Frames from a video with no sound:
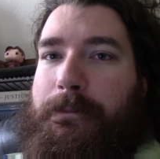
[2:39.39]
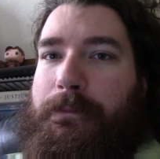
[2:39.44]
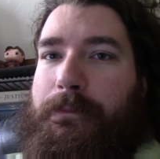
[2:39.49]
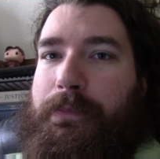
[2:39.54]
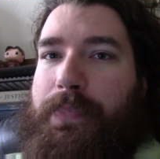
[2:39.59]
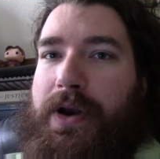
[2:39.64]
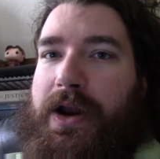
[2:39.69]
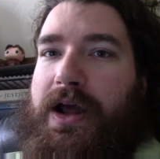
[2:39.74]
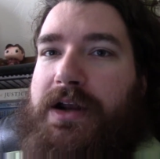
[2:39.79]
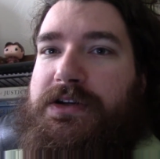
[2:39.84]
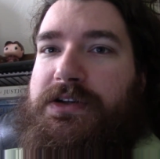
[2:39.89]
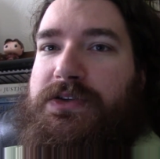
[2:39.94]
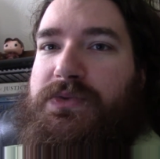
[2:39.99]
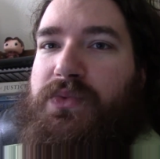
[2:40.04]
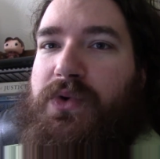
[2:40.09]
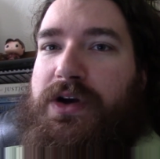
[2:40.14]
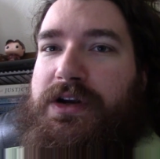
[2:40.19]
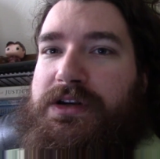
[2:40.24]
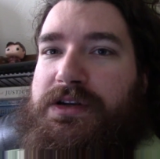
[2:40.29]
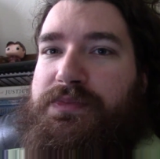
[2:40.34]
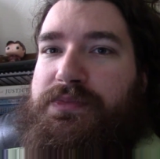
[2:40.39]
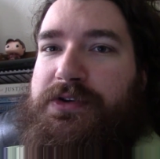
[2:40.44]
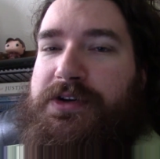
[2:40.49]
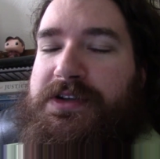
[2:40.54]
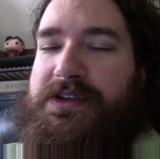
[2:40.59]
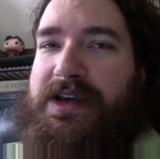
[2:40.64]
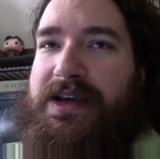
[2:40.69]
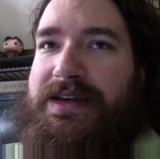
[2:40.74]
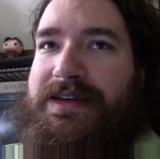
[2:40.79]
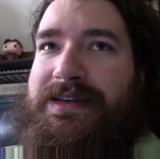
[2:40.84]
But I just want to
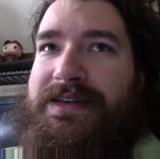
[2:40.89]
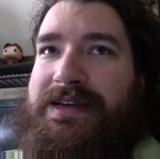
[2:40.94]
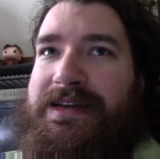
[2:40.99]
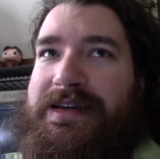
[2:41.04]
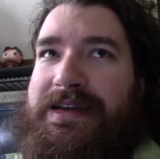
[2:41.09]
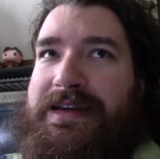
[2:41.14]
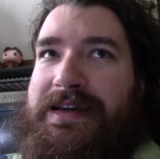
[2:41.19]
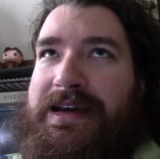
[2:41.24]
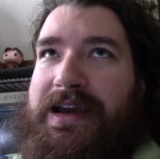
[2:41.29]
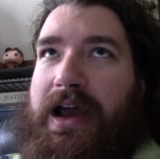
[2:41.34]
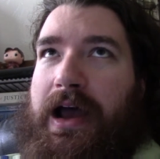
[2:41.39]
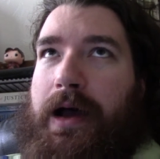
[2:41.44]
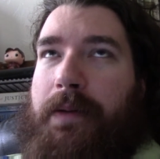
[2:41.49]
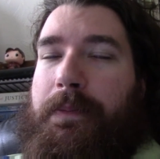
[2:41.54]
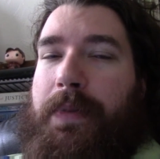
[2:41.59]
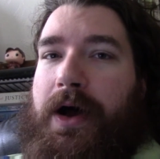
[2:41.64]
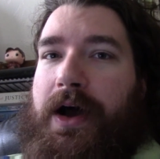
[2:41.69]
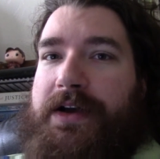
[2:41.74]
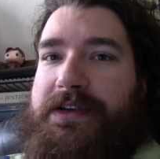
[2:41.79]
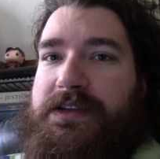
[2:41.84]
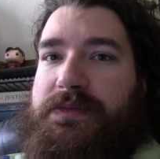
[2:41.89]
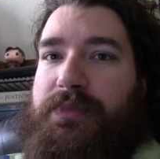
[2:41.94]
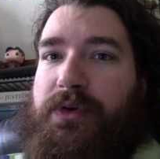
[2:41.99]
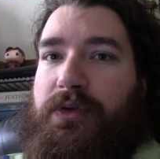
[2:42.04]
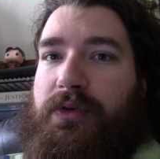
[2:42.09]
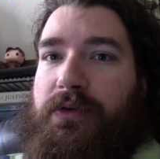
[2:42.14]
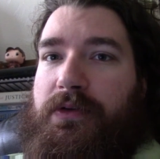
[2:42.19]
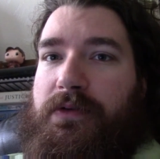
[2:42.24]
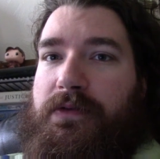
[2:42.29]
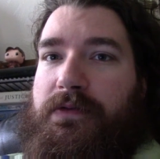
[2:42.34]
present a
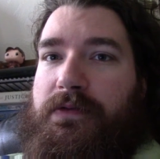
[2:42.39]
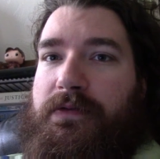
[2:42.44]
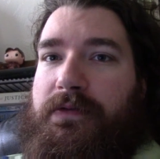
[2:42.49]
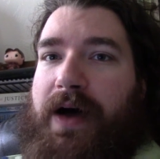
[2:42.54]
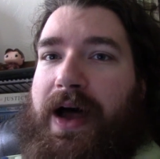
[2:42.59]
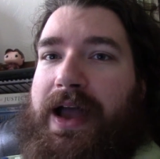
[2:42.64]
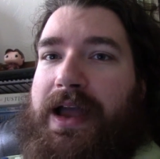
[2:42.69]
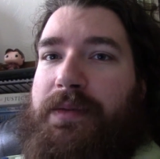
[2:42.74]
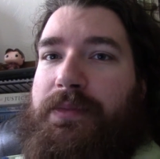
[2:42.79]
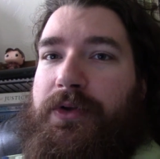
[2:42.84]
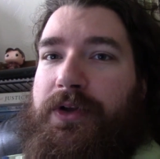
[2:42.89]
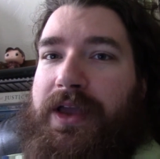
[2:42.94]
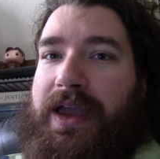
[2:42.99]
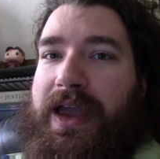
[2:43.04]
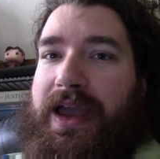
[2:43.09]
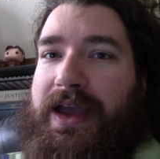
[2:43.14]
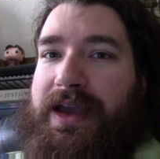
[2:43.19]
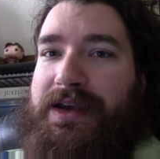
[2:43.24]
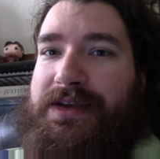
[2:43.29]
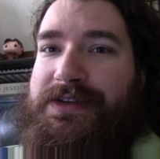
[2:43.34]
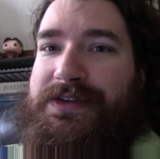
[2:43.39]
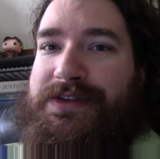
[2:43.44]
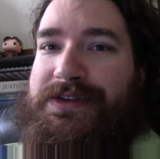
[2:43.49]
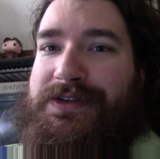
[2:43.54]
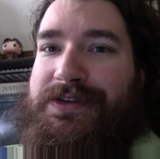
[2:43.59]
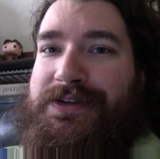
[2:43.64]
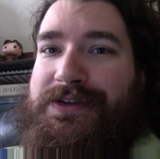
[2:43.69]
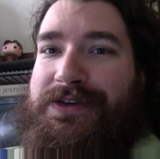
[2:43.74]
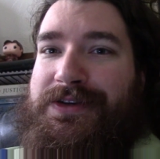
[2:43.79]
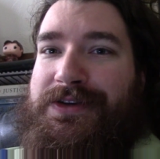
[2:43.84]
possible viable
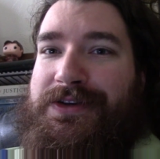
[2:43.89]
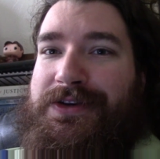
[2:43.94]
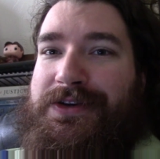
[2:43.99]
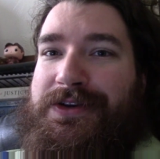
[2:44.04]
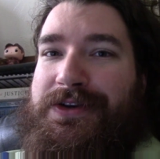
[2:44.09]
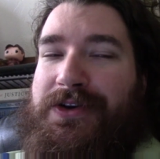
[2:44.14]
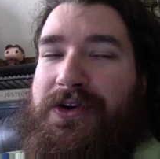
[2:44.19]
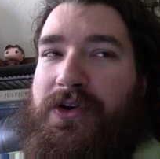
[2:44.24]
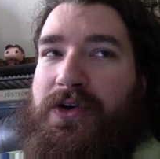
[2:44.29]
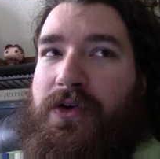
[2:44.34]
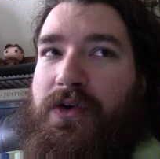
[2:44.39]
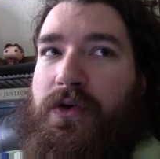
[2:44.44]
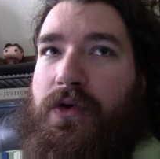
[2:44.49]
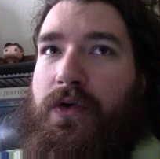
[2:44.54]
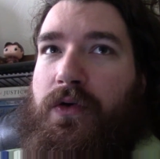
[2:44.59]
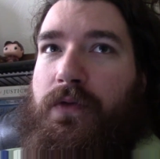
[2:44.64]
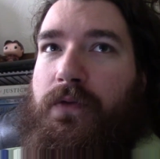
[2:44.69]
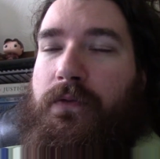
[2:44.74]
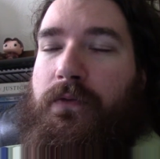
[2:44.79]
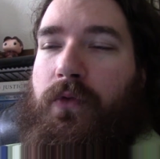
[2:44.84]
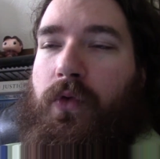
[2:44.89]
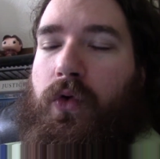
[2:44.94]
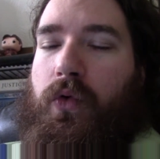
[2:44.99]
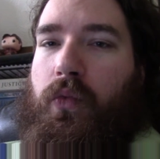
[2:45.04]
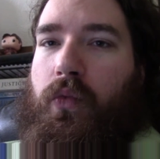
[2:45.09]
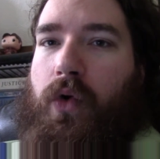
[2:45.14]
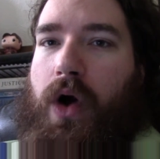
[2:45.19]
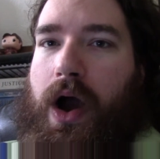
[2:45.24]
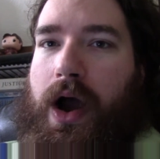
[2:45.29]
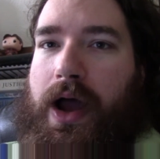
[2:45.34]
case for
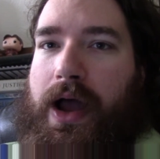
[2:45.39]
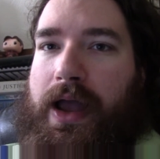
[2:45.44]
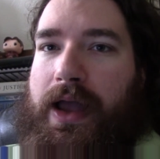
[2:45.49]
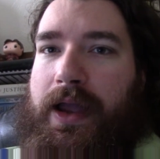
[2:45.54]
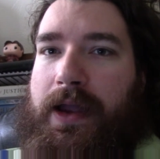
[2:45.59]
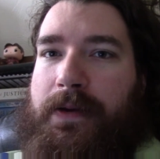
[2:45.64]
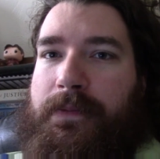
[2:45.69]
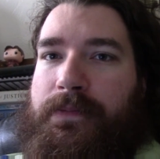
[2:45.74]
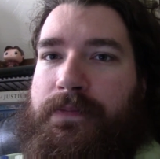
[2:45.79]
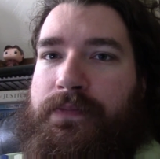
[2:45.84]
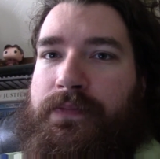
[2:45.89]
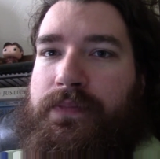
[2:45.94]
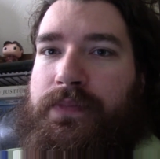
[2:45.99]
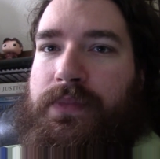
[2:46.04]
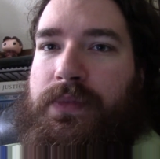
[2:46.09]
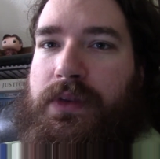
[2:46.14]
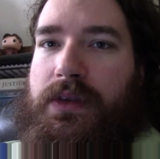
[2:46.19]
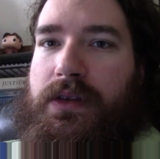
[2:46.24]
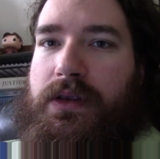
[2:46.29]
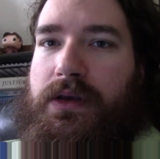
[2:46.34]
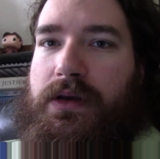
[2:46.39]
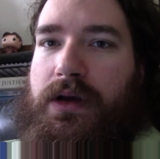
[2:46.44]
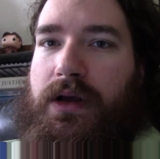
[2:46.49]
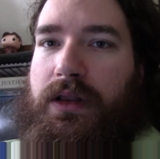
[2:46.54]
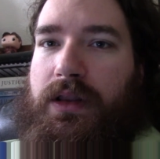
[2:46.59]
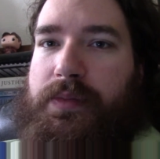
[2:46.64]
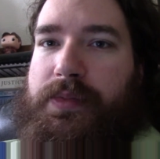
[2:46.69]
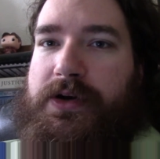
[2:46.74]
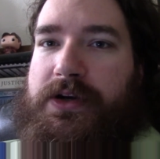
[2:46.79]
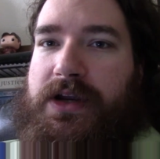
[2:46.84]
why
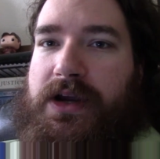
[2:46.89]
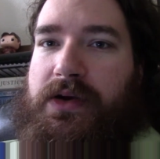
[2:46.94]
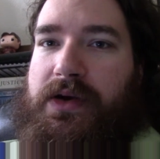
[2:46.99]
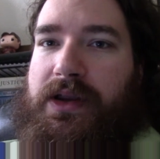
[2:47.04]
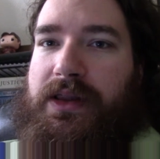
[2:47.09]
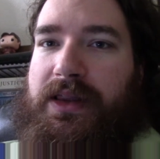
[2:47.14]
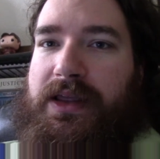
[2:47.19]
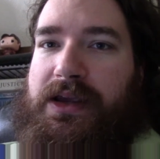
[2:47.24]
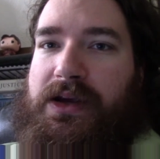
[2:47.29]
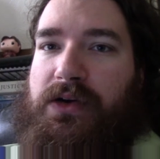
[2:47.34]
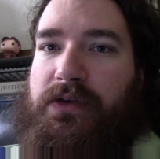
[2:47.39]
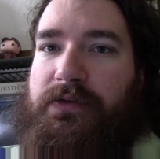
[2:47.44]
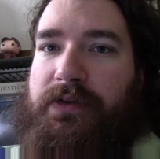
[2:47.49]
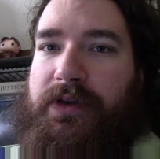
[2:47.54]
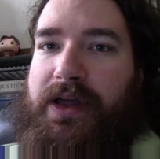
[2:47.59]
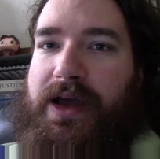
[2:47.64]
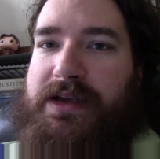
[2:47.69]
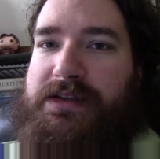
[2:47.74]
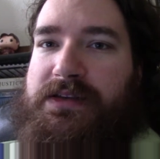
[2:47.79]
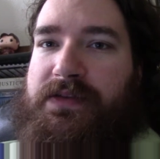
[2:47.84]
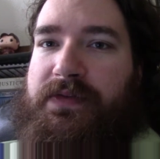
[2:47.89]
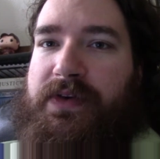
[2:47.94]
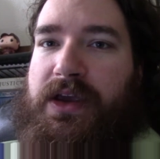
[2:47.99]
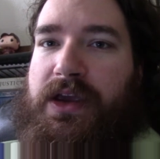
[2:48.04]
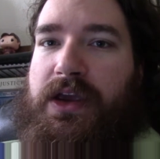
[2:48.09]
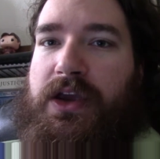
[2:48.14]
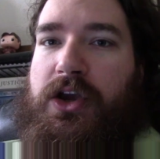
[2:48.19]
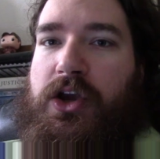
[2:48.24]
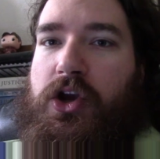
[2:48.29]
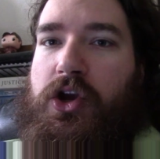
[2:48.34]
a libertarian legal
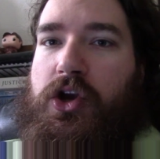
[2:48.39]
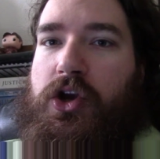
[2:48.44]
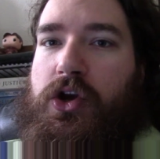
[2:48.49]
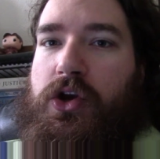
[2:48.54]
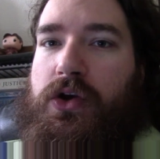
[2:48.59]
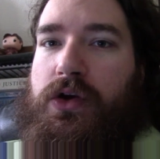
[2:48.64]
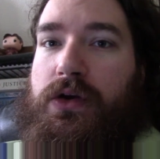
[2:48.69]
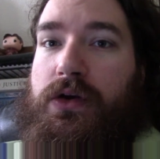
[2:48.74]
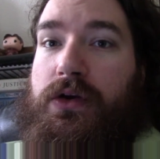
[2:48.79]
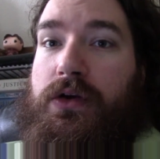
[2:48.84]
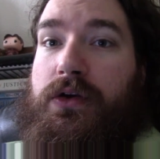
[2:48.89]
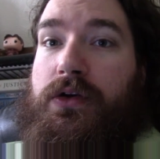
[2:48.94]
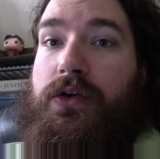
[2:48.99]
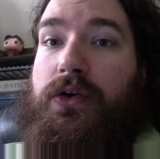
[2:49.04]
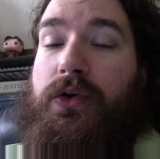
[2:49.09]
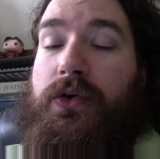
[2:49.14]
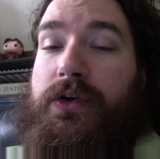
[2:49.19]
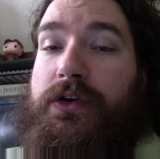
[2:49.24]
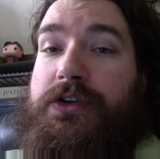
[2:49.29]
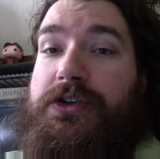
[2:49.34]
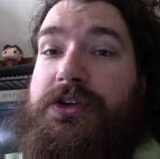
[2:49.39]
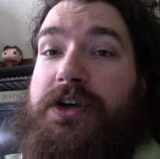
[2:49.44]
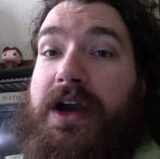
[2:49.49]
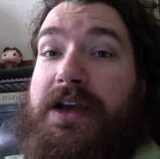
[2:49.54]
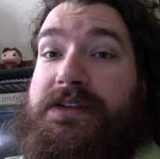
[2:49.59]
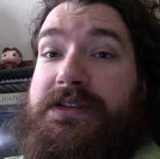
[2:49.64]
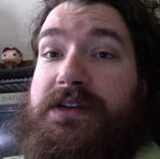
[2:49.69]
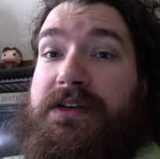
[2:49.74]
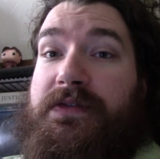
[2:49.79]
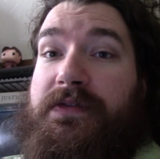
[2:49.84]
philosophy could
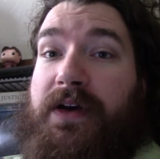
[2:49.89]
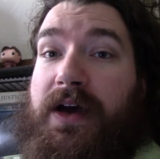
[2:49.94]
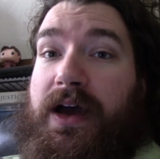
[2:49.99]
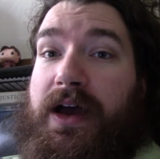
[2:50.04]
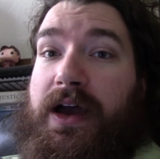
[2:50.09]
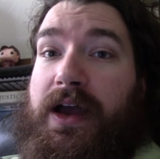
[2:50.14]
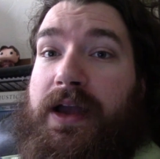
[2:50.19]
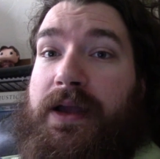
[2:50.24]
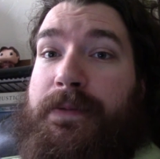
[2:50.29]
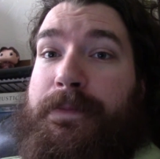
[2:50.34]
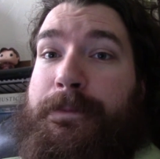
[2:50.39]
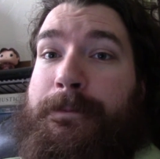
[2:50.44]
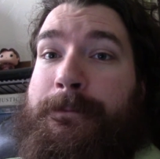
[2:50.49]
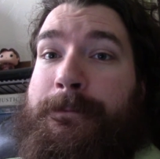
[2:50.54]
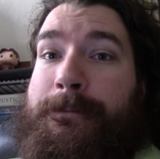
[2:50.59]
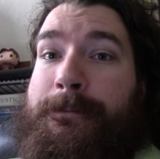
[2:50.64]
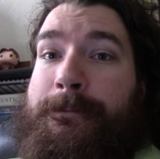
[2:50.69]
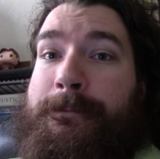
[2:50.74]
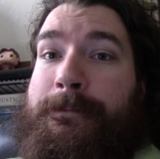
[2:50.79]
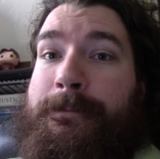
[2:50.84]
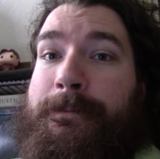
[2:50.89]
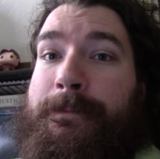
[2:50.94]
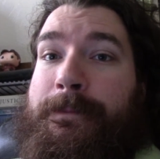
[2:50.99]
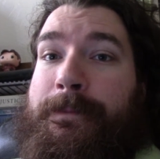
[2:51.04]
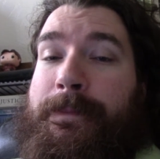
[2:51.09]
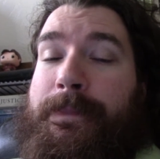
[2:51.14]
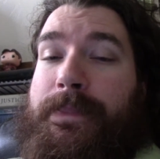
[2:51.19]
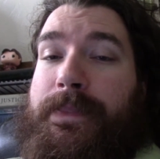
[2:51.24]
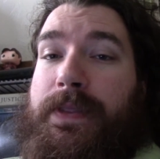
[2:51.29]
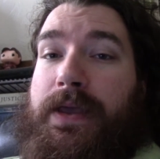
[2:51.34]
justify
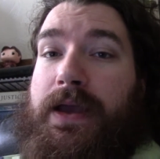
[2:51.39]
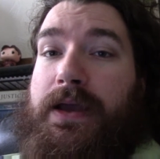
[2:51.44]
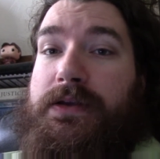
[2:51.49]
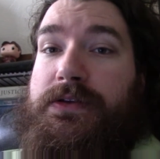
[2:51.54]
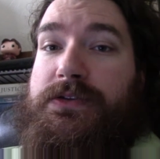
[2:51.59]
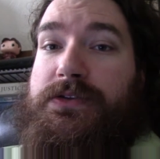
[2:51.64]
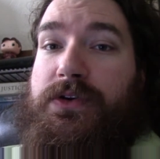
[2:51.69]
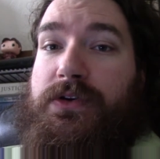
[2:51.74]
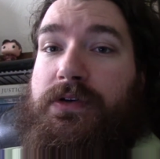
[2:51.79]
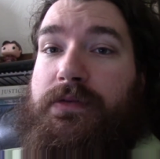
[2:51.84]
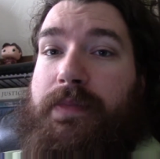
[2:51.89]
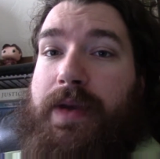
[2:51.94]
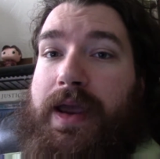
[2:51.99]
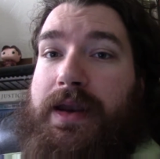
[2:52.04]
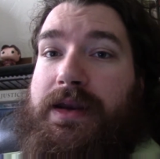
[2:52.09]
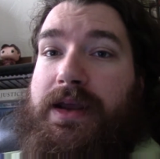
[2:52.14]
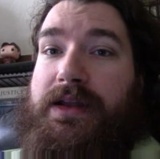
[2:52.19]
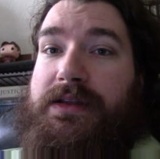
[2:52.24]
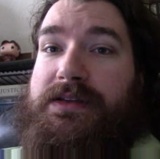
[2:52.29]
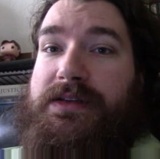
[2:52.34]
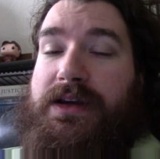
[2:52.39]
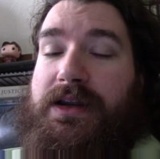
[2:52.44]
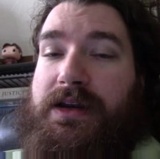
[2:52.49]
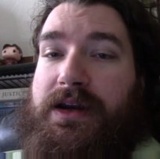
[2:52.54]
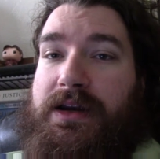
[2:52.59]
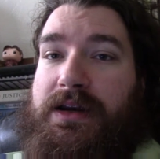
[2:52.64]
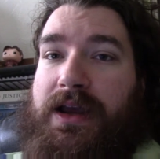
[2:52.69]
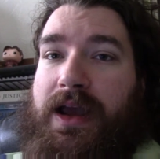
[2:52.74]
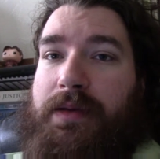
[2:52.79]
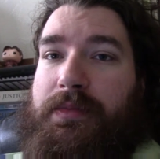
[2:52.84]
certain mandates in
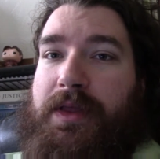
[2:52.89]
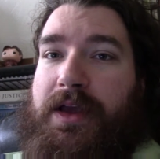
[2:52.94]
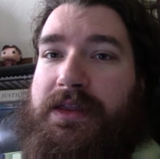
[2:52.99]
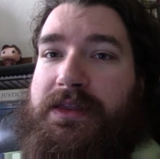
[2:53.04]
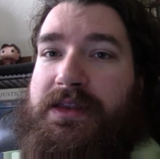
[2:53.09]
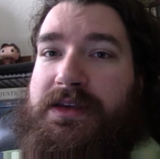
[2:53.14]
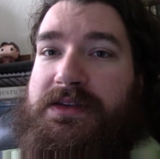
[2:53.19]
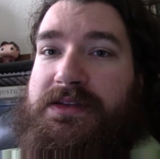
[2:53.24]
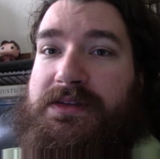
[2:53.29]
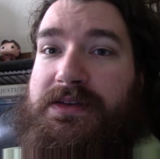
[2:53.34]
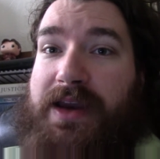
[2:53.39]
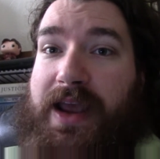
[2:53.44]
a time like this.